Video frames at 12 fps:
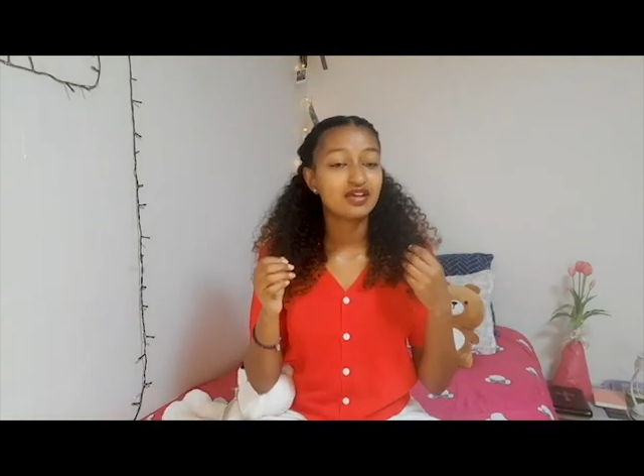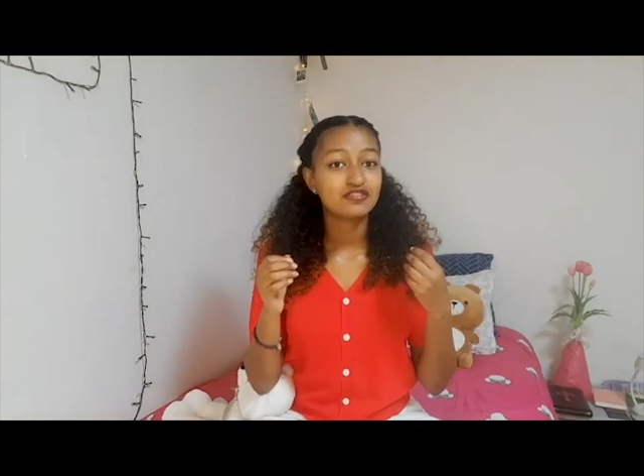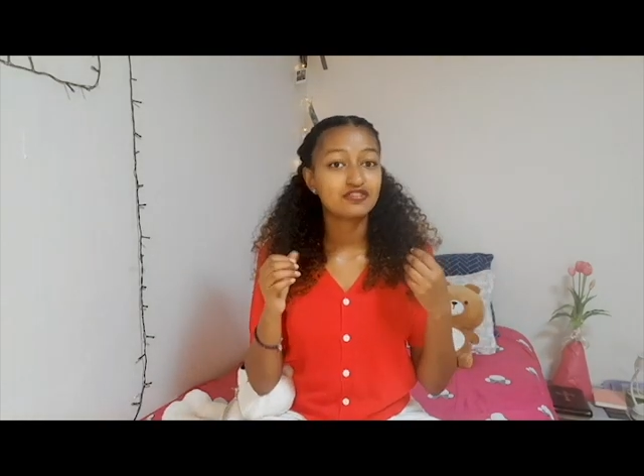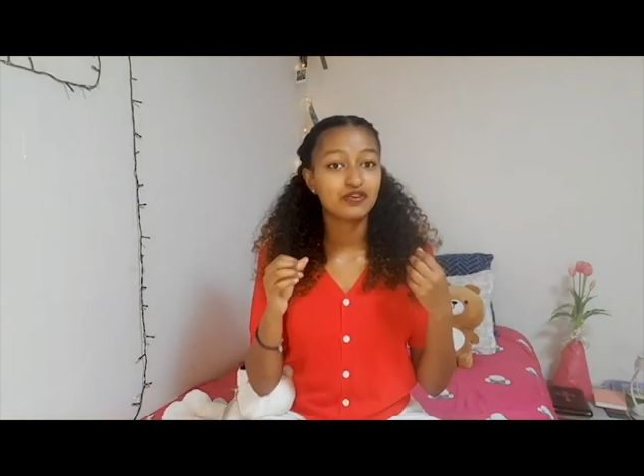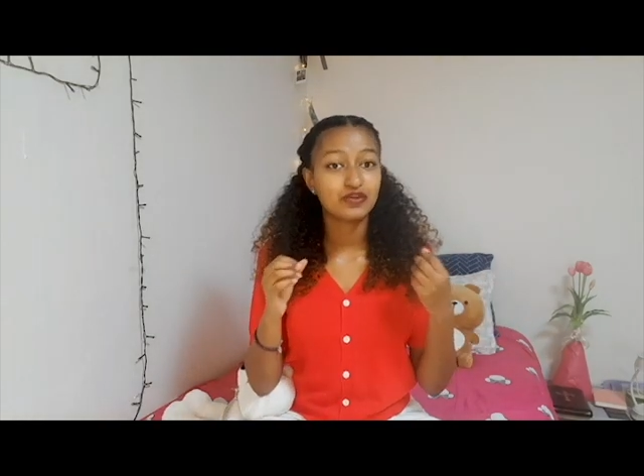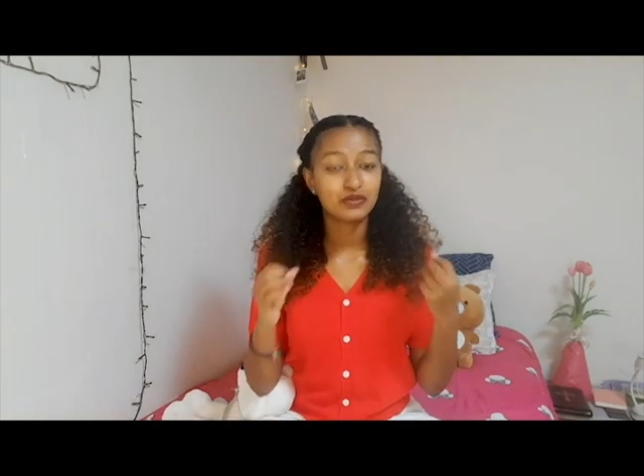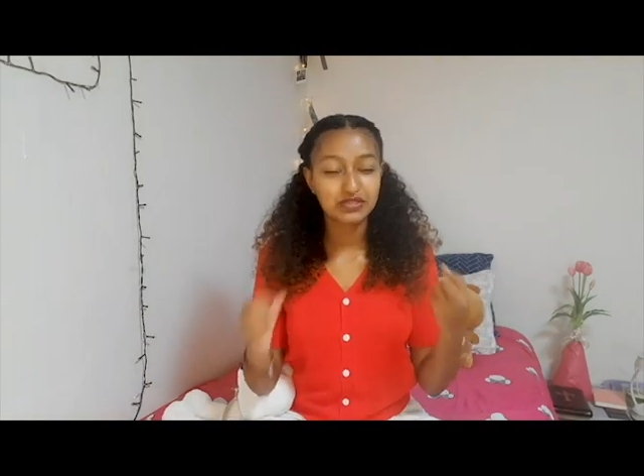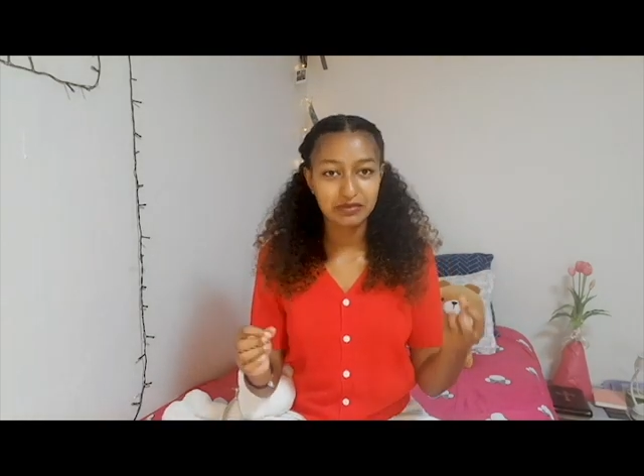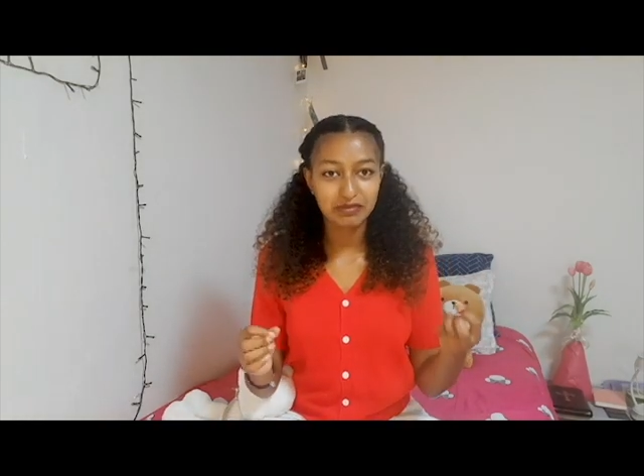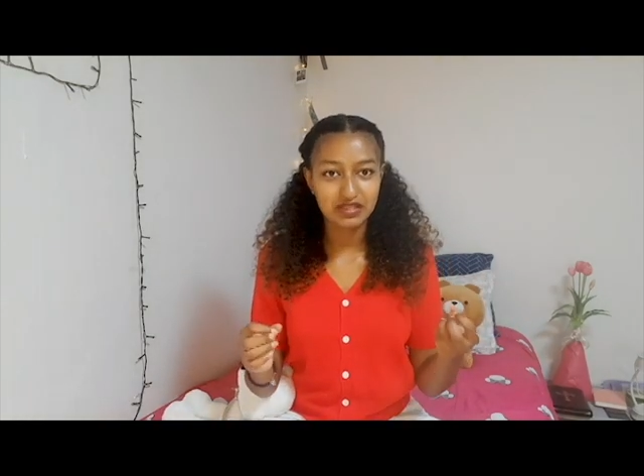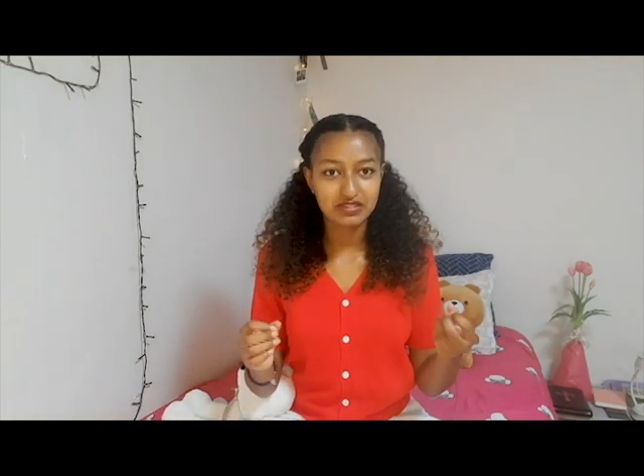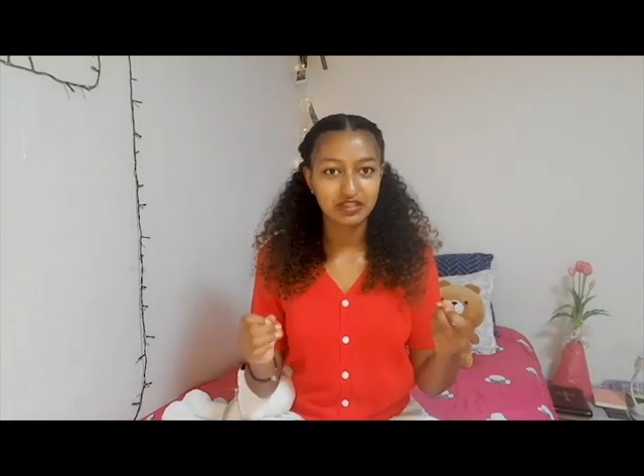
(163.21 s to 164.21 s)
So it was
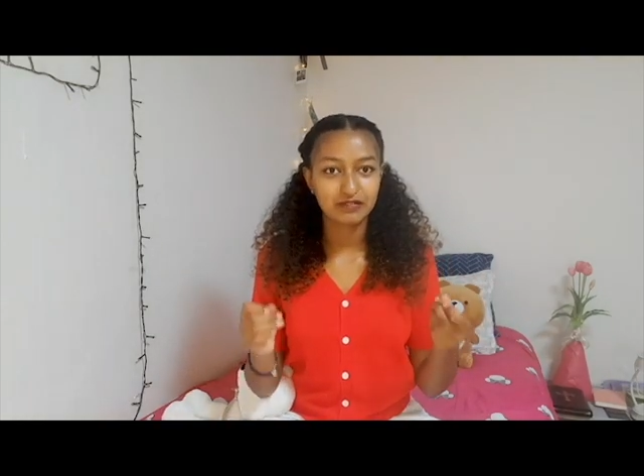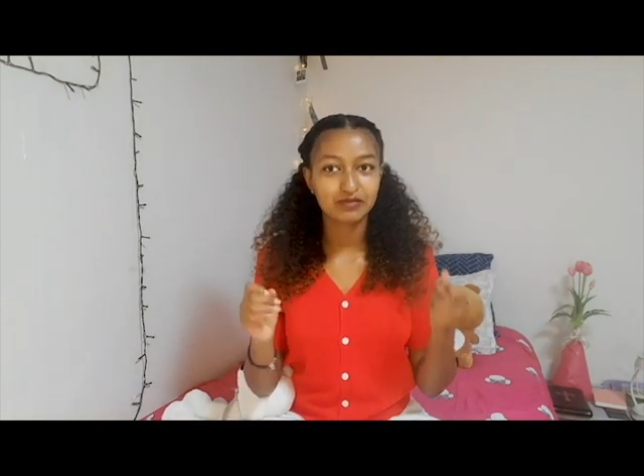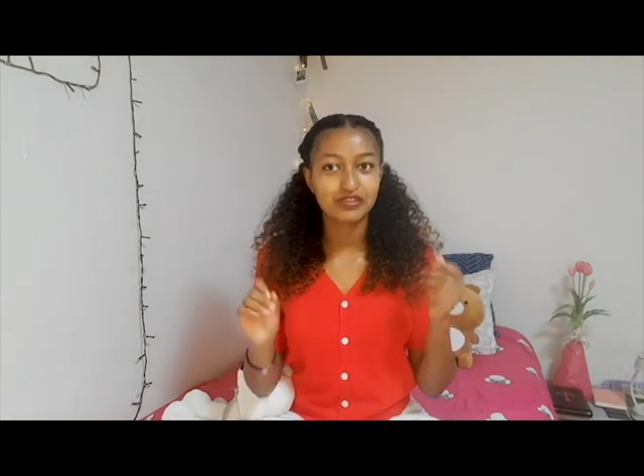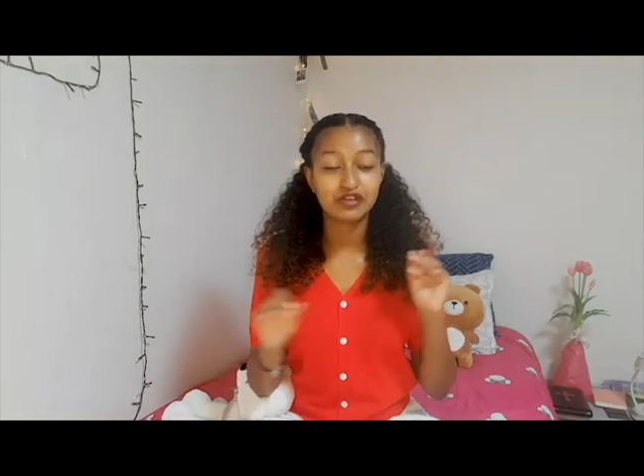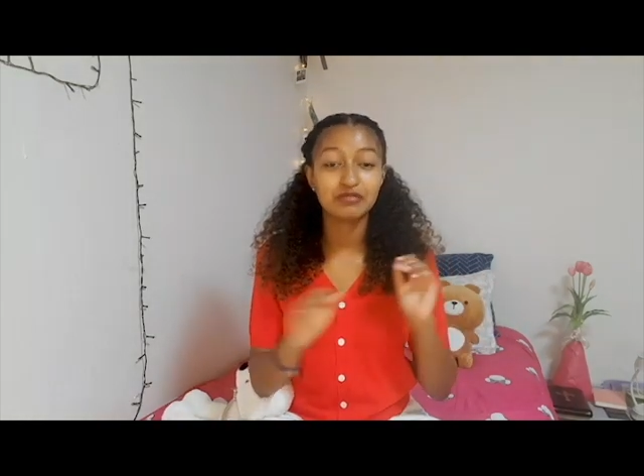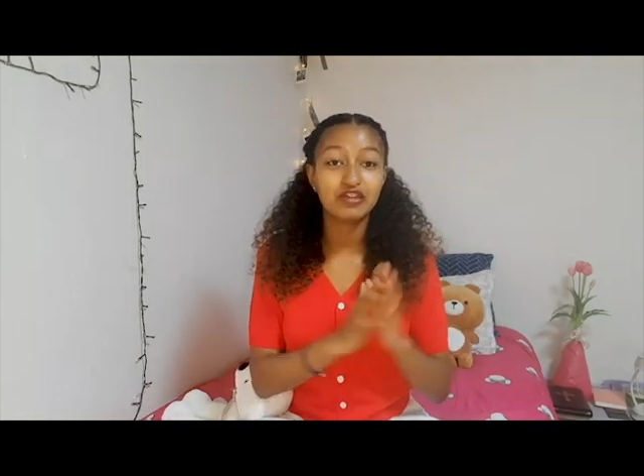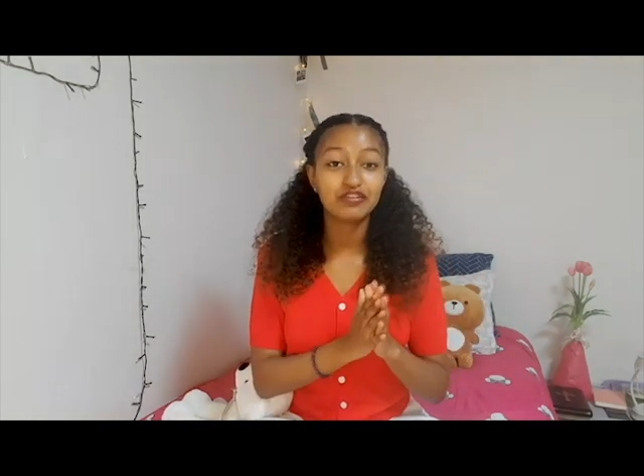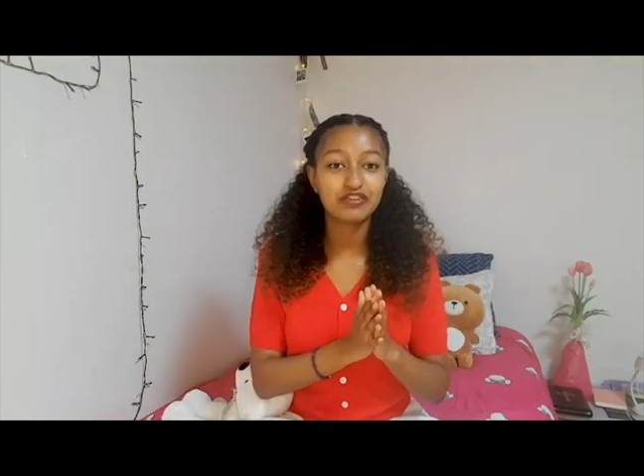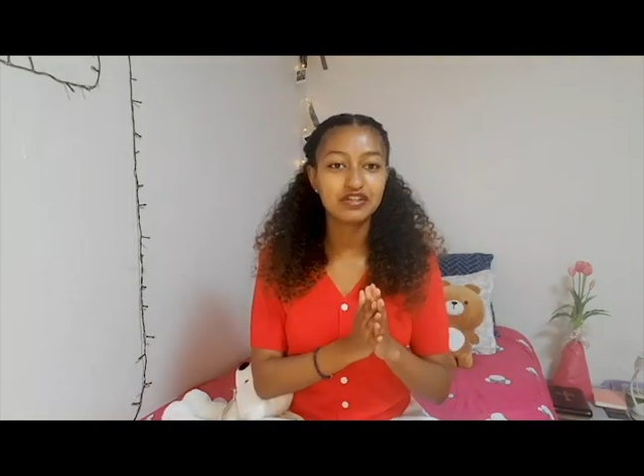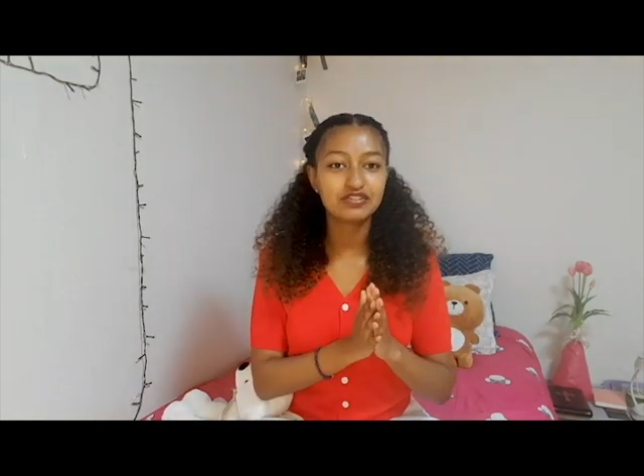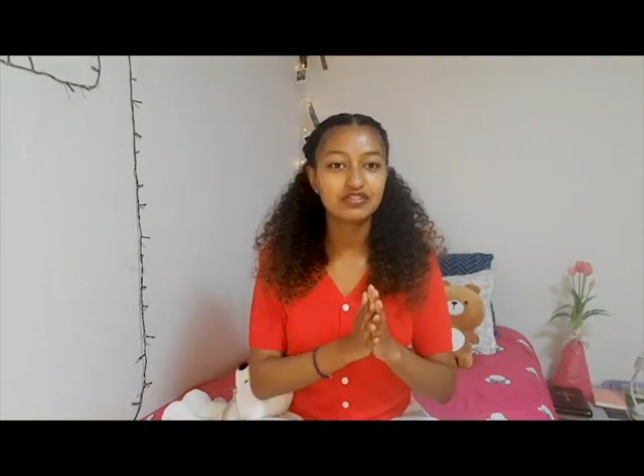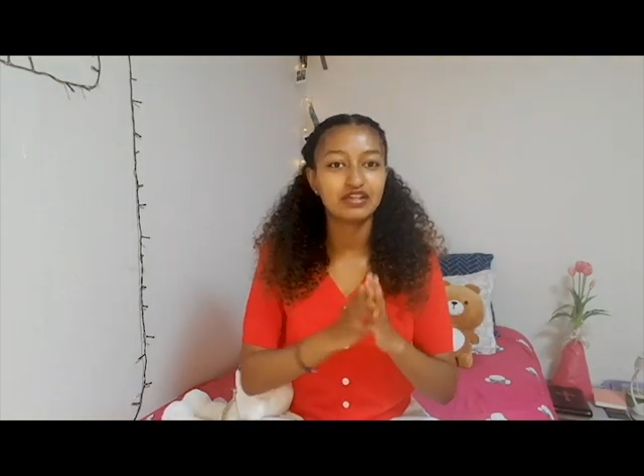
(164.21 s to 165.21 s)
amazing. So in my
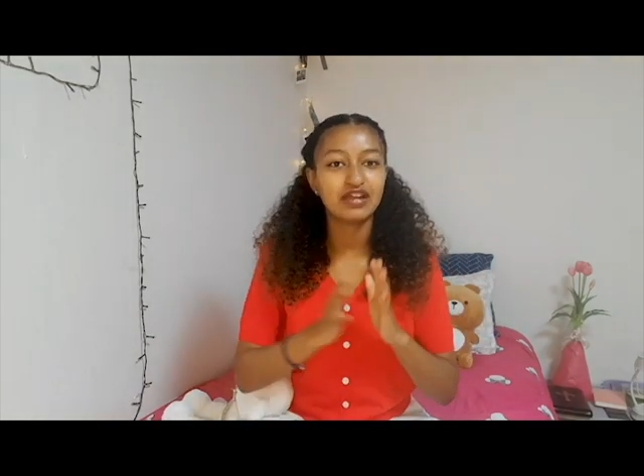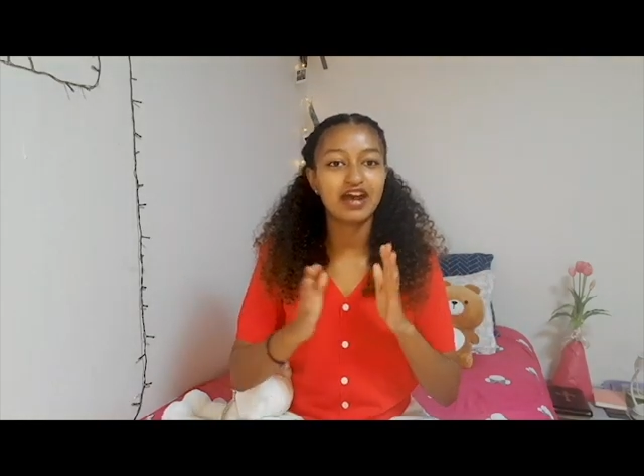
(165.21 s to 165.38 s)
first year,